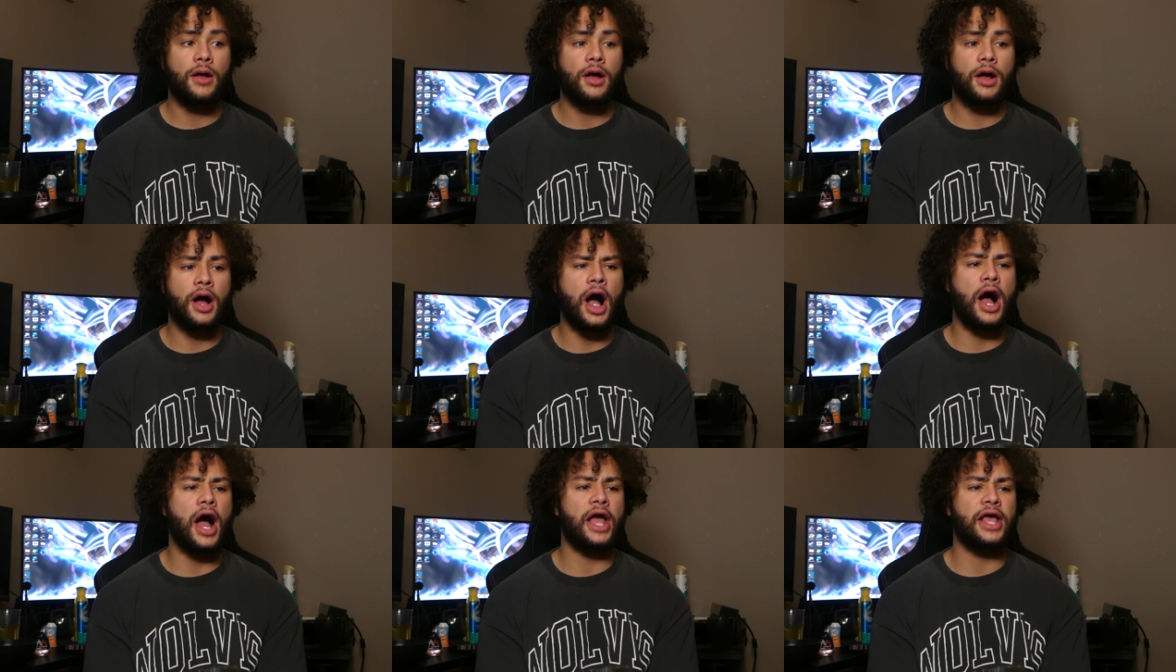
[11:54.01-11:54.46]

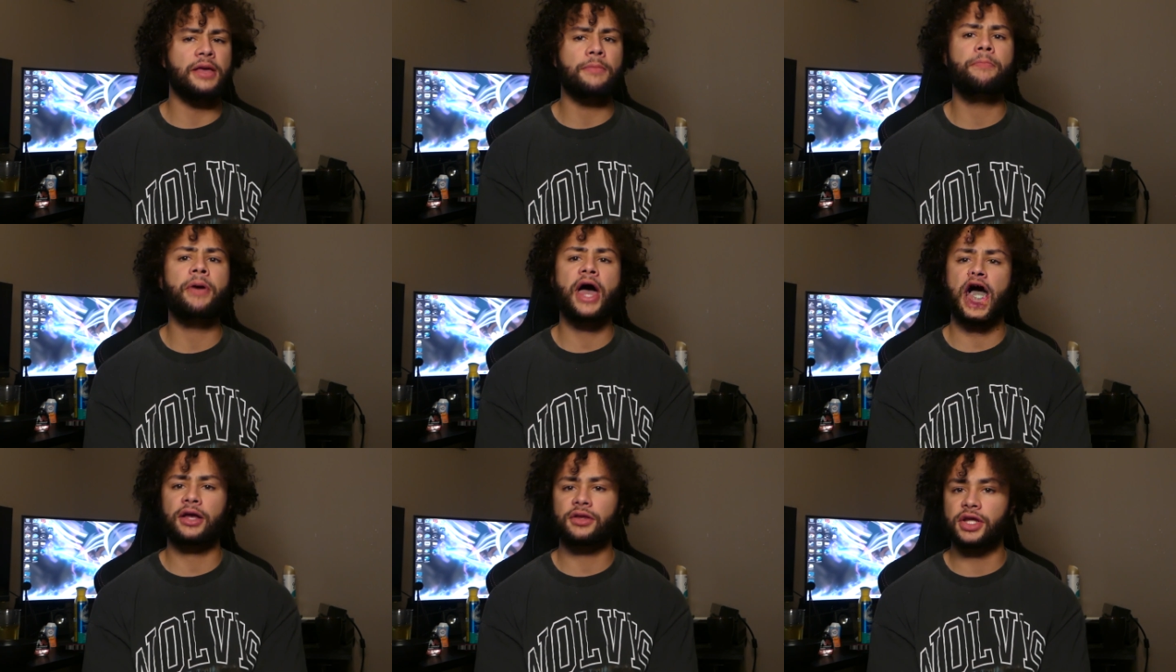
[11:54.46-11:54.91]
high
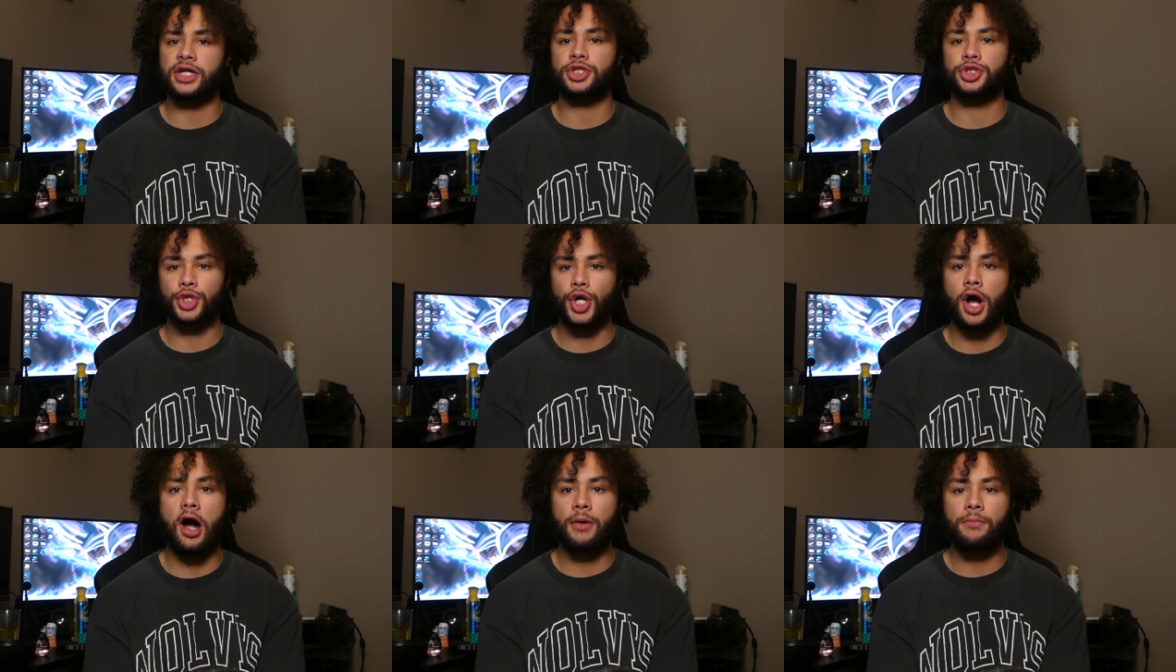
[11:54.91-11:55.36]
impact, like,
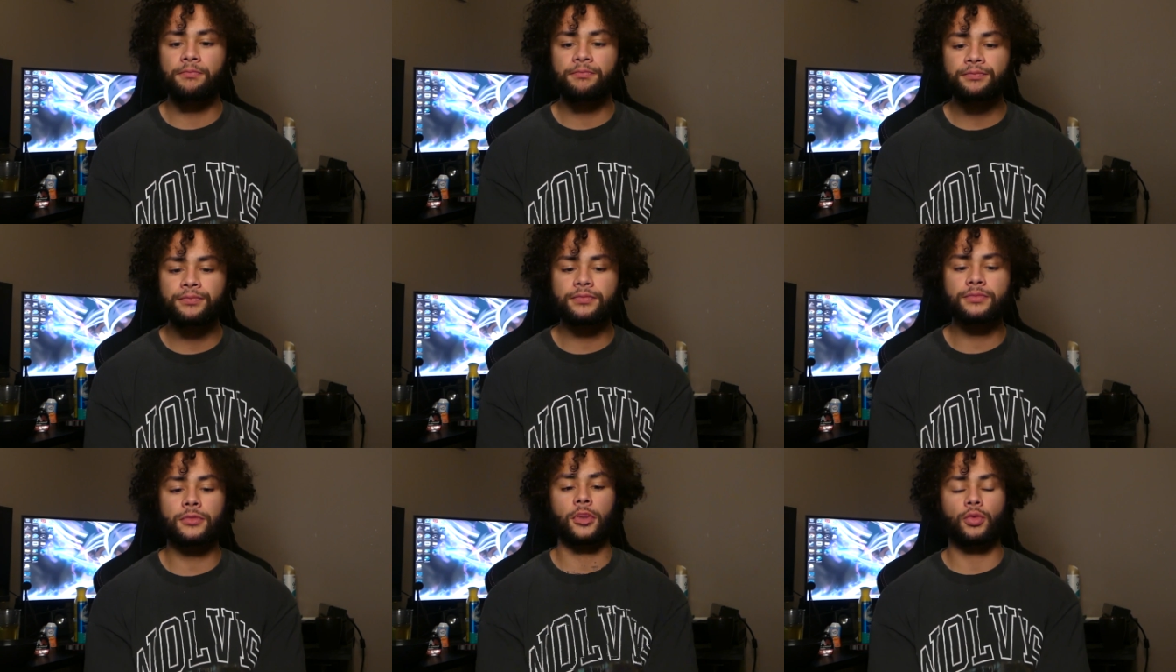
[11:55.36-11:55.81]
job
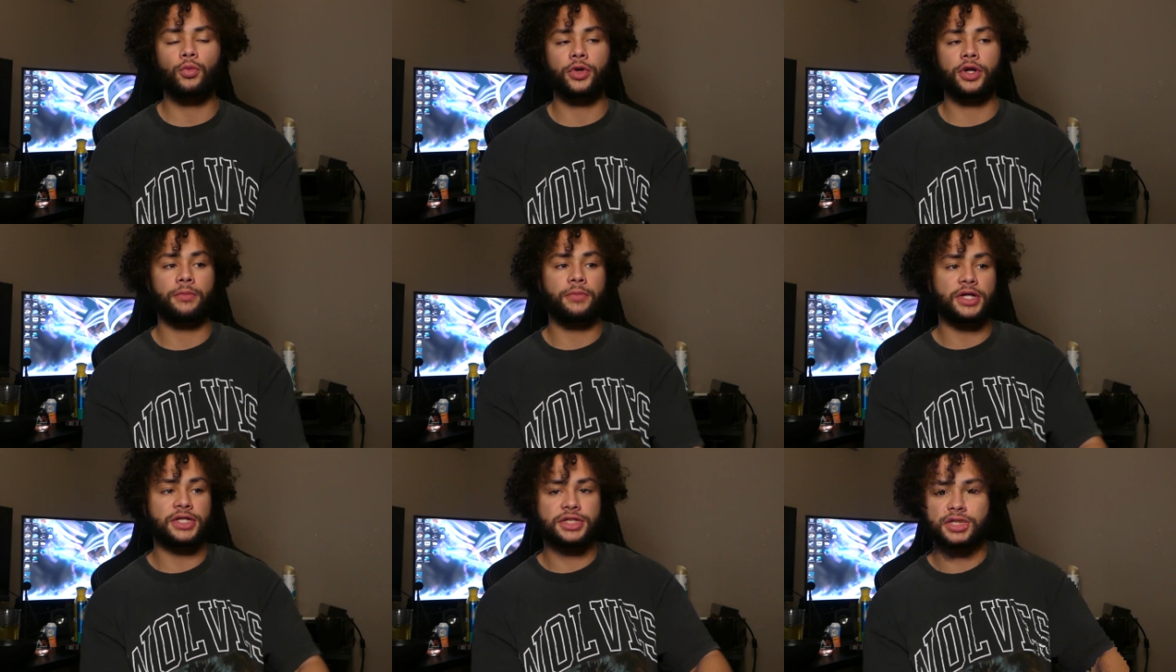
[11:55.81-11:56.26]
where
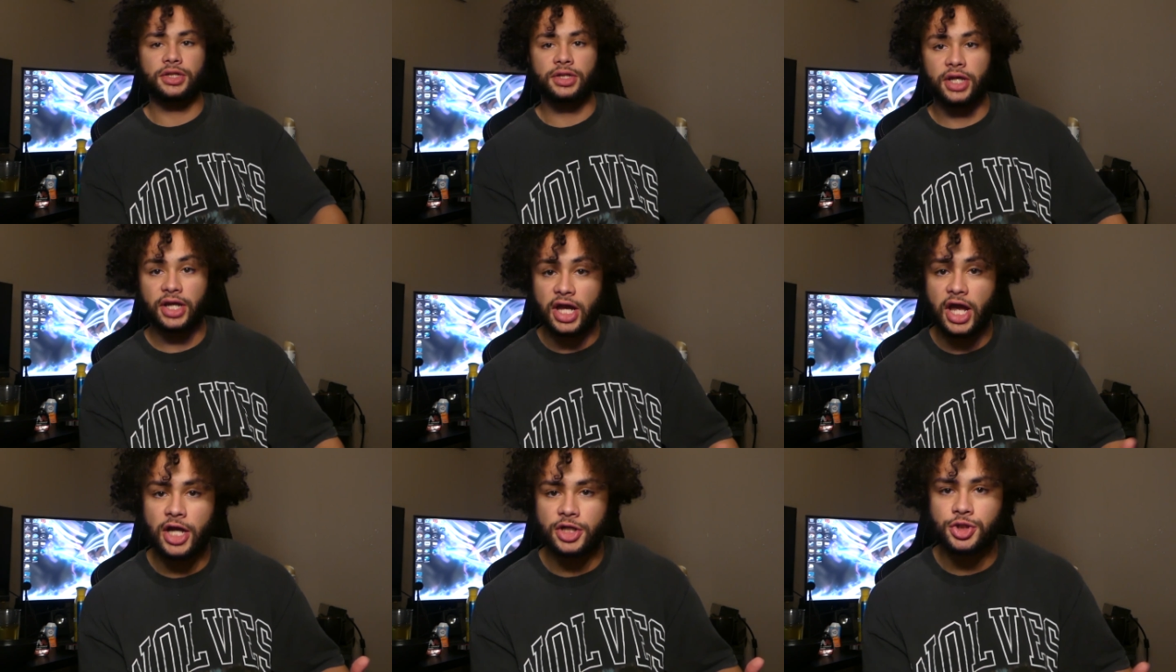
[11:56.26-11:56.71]
you're basically,
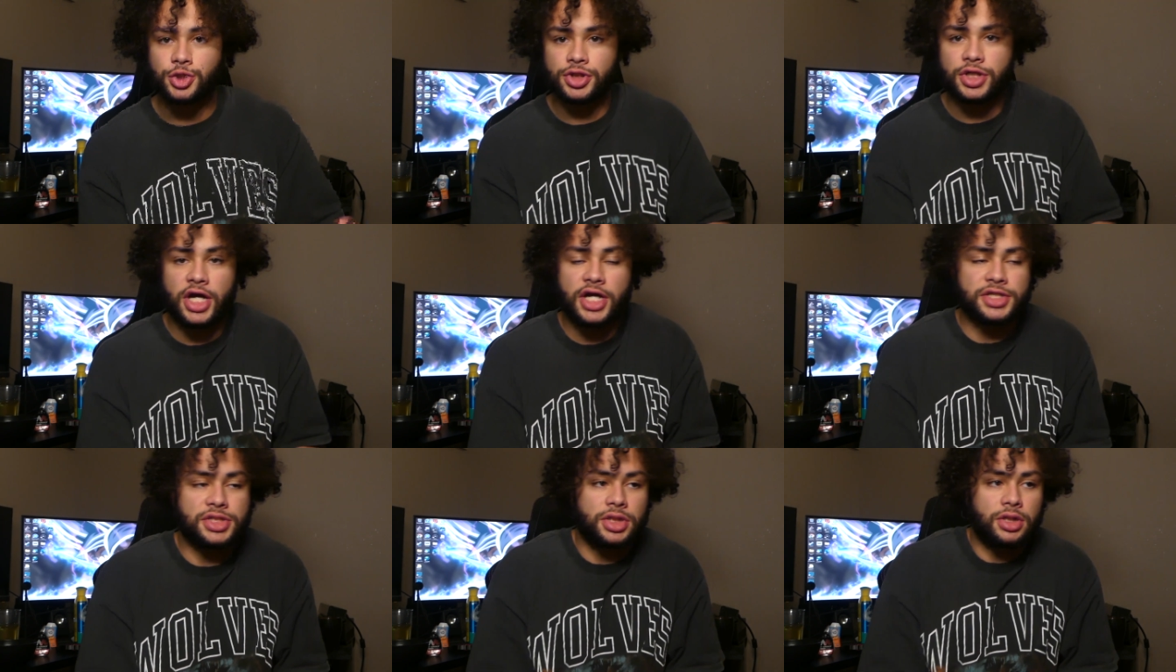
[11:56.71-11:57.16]
like,
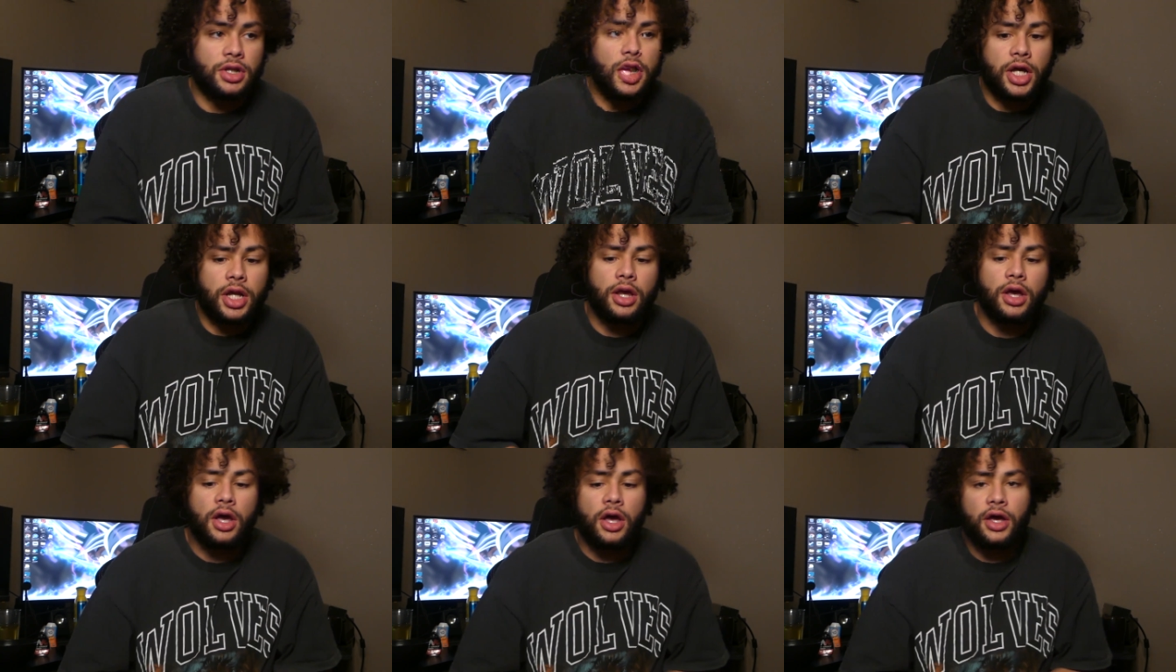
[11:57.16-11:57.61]
exercising a
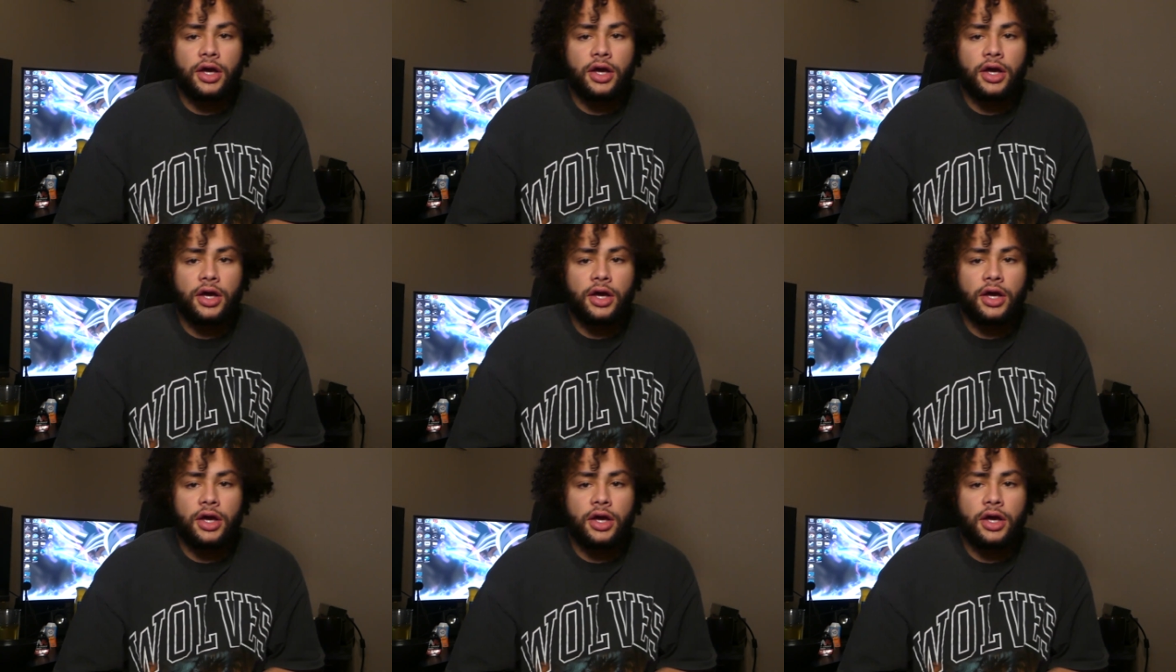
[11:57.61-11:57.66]
lot.